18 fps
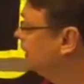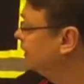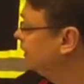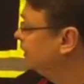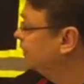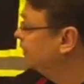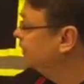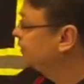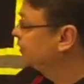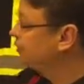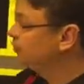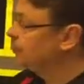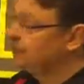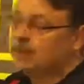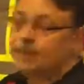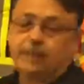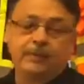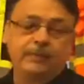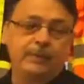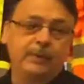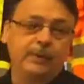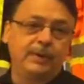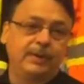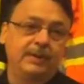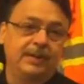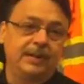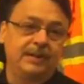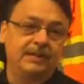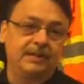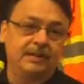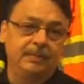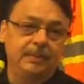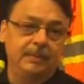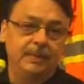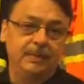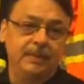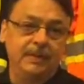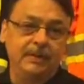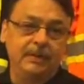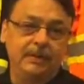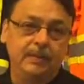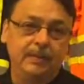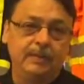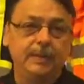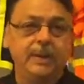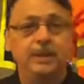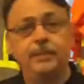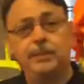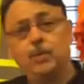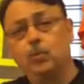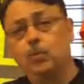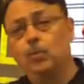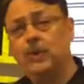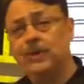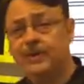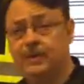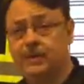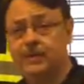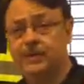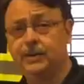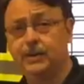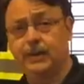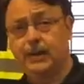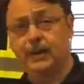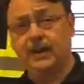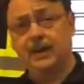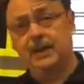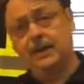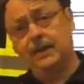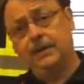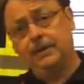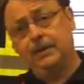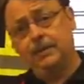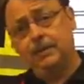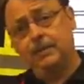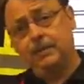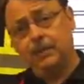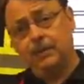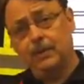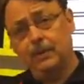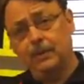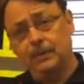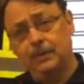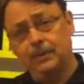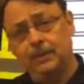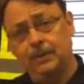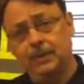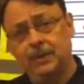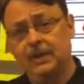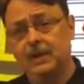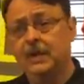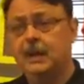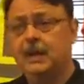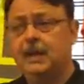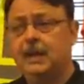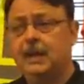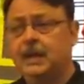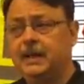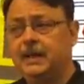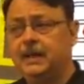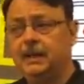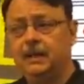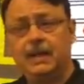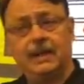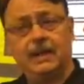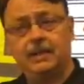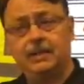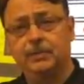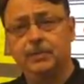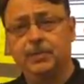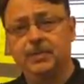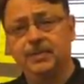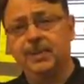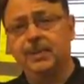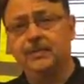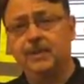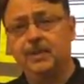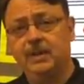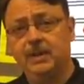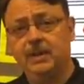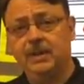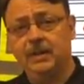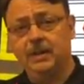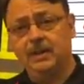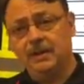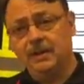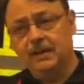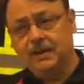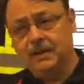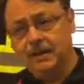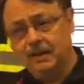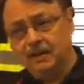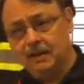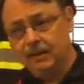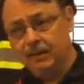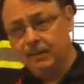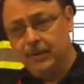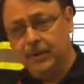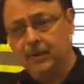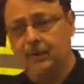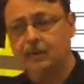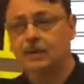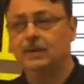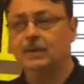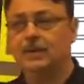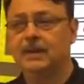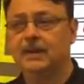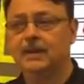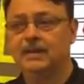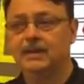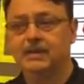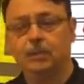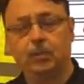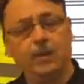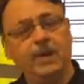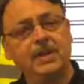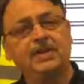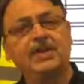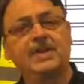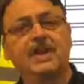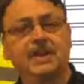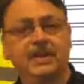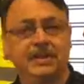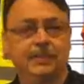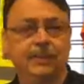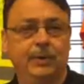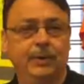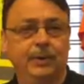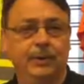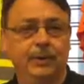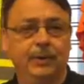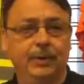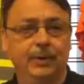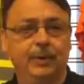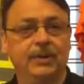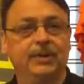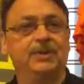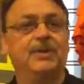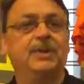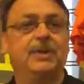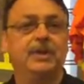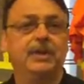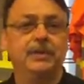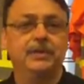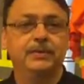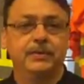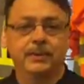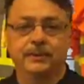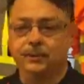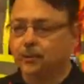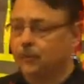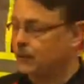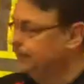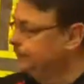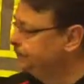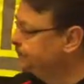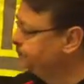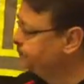Other things to remember for your customers, depending upon what they're doing, and again, you should approach any interaction with safety apparel as, what is the customer doing? What's he going to use it for?